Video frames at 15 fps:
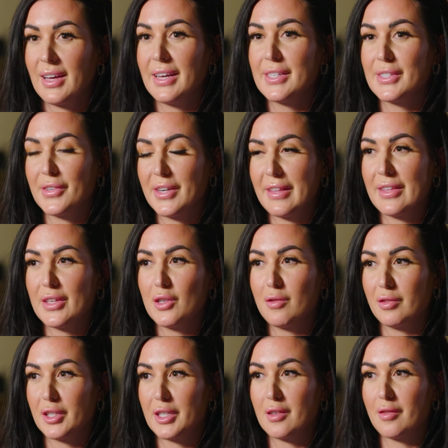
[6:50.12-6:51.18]
Is there anything
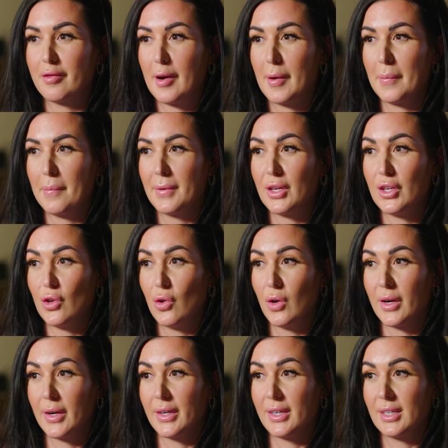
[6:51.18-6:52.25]
you've learned from
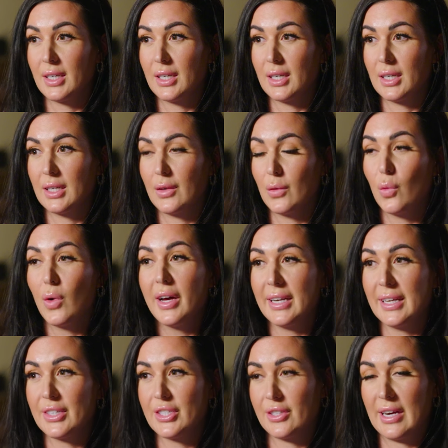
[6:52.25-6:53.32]
your one
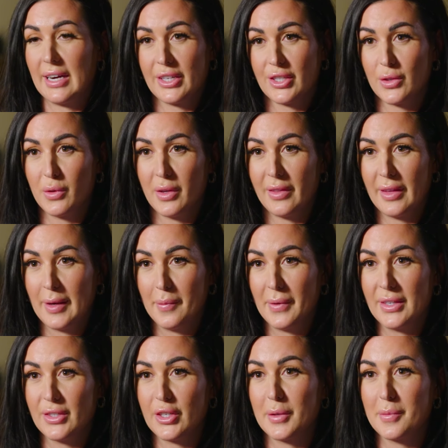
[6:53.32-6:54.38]
interaction with him
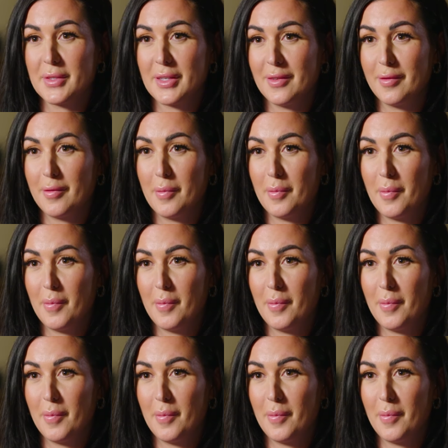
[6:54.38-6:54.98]
in terms of